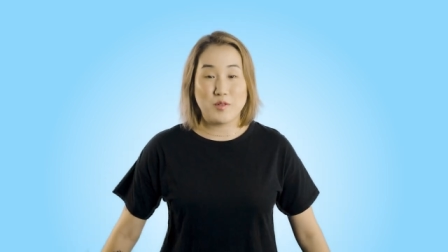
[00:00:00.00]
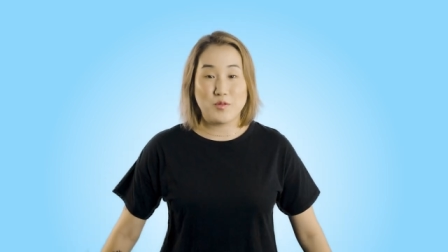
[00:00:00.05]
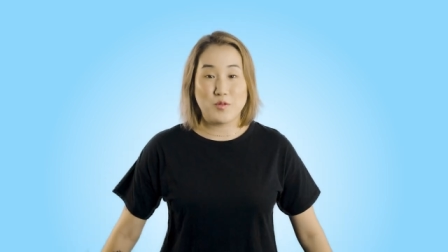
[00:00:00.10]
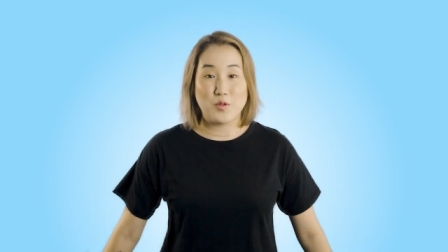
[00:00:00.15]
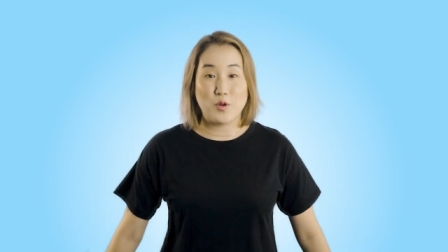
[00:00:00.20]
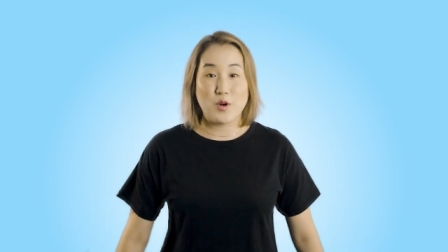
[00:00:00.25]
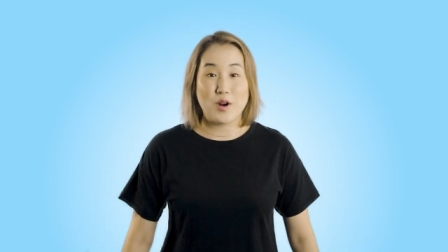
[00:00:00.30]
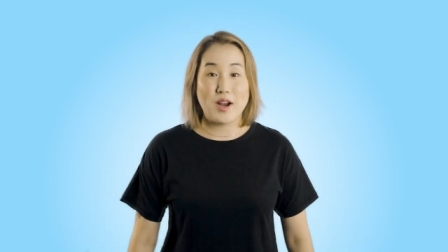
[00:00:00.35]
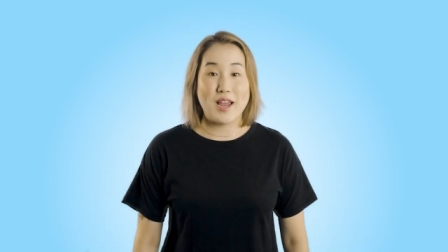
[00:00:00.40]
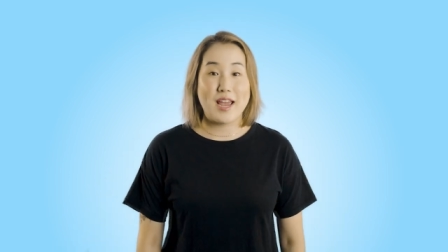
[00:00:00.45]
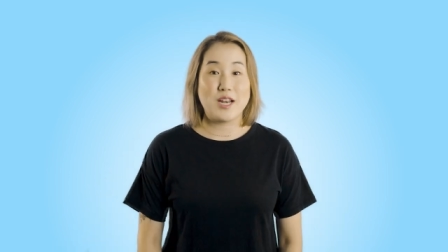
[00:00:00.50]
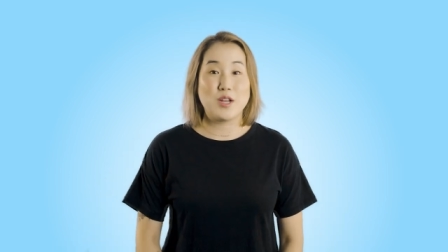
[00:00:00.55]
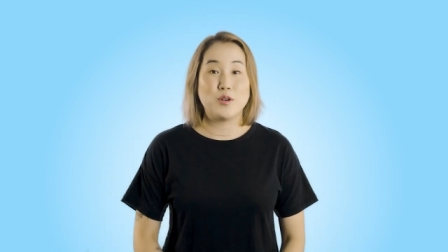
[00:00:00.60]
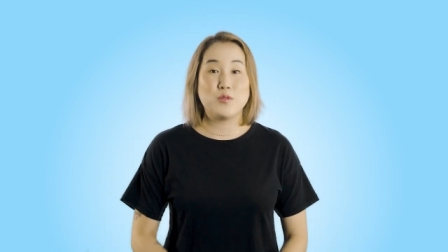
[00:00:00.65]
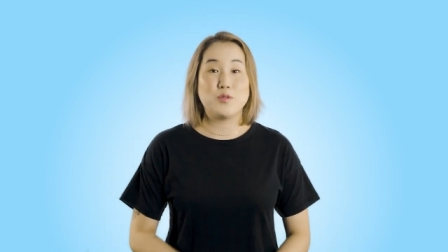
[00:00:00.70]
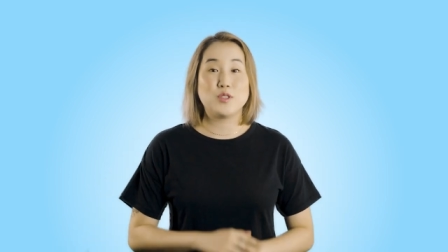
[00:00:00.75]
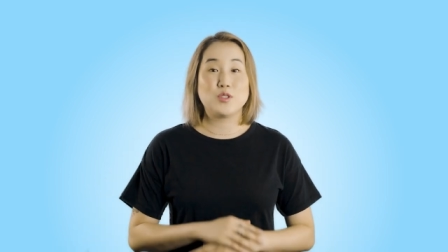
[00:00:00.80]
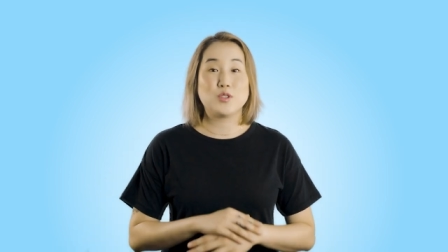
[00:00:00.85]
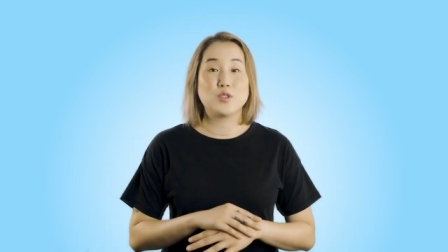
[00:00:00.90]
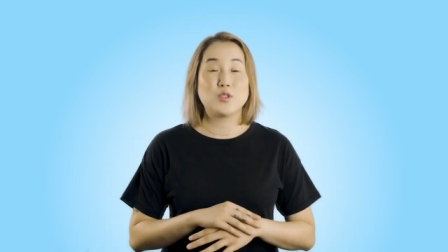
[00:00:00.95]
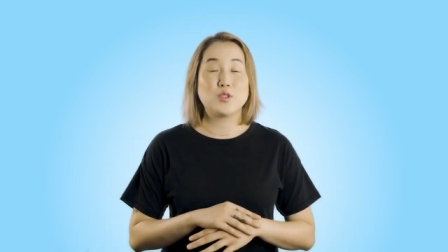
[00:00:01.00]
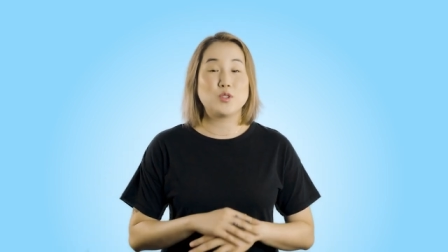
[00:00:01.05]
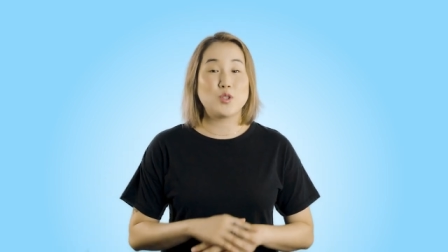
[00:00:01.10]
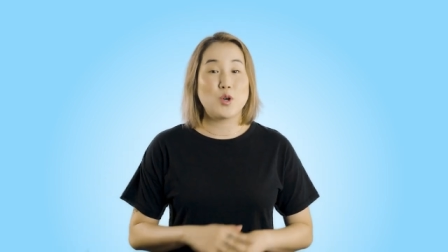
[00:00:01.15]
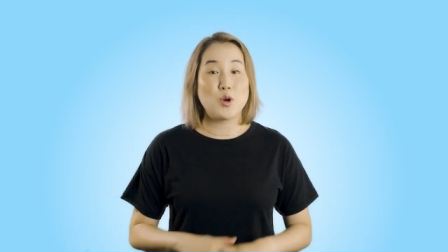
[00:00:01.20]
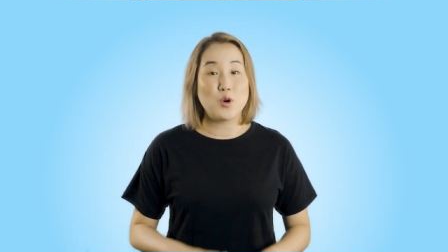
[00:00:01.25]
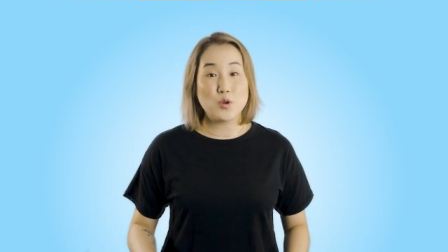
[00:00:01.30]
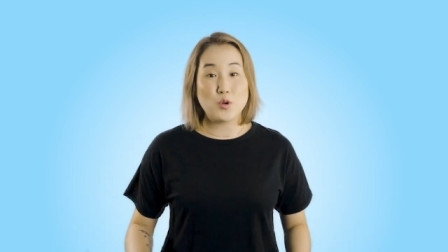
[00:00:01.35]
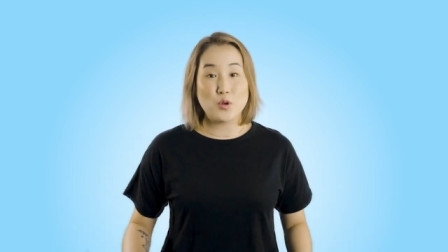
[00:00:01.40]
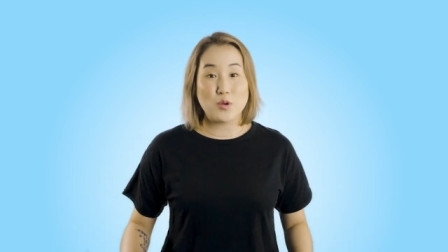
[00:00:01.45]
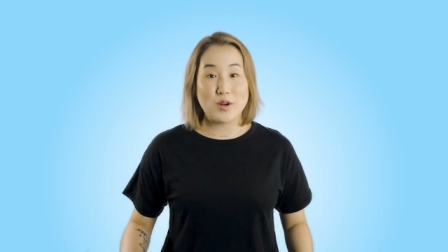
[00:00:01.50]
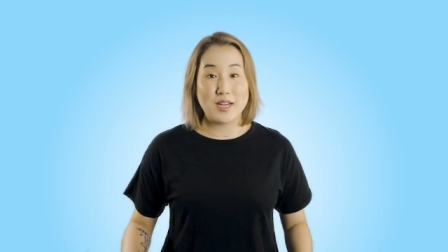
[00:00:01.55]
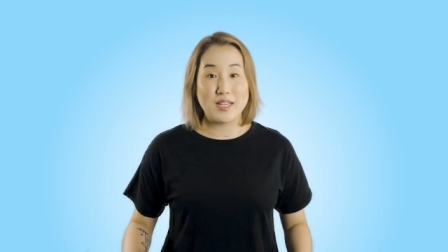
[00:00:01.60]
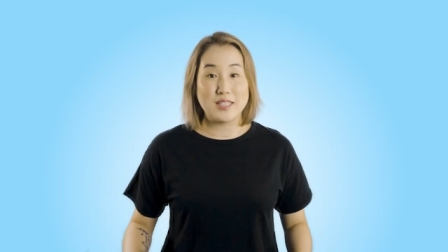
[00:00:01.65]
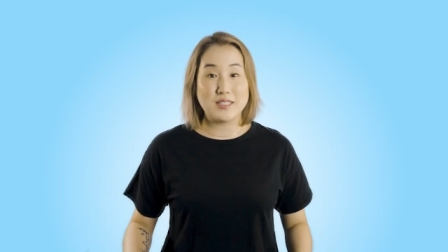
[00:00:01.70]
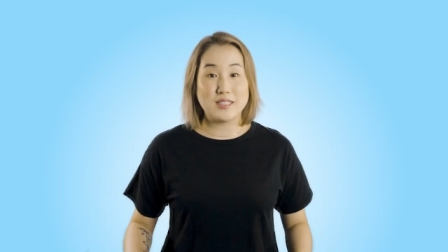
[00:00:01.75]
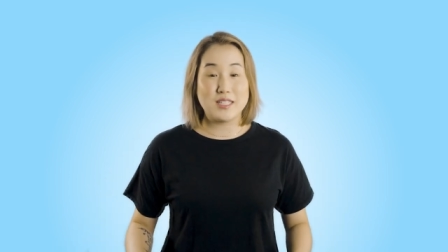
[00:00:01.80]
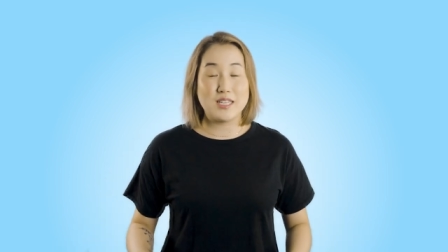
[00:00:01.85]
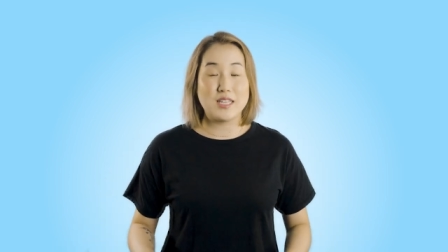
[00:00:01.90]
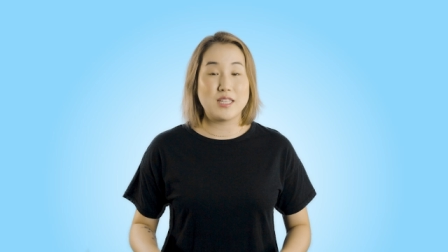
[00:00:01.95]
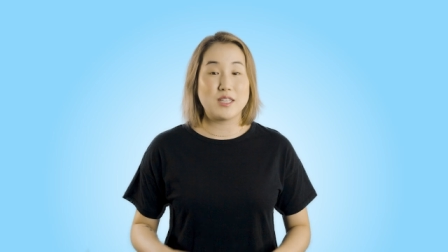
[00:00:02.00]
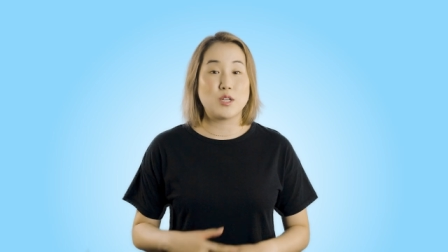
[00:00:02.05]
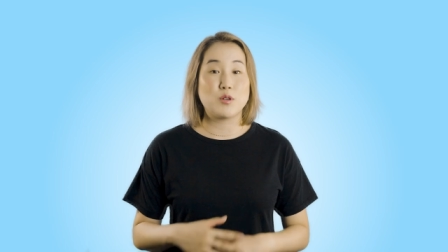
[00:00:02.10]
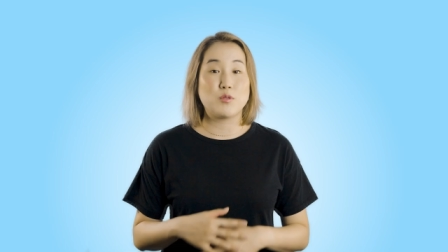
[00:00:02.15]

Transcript: before. And it was so crazy.